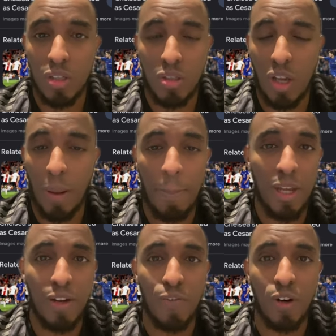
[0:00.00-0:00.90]
uh,
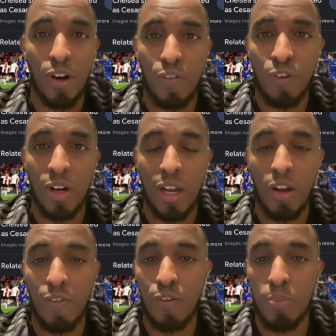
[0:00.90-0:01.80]
pain for for
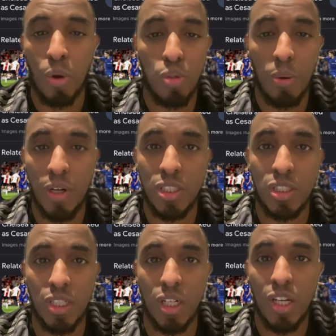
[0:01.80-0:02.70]
uh, for both parties
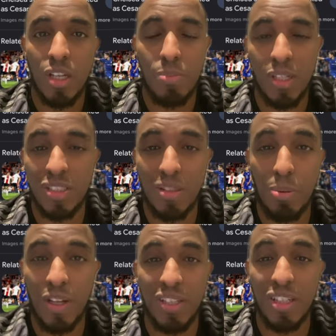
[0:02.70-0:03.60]
here because the
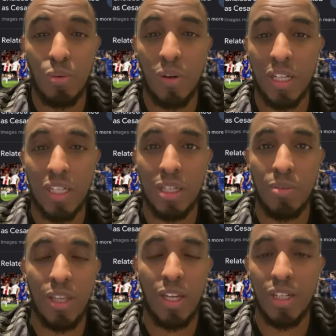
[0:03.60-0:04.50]
player didn't want to kick him in
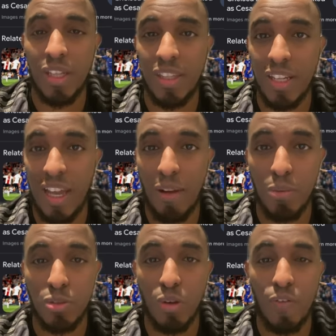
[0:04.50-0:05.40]
the head and the guy
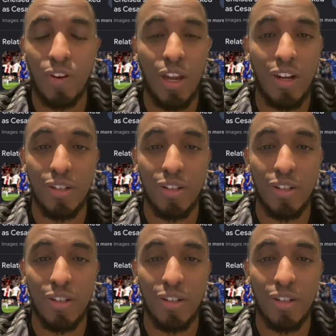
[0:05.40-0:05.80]
was going for a header.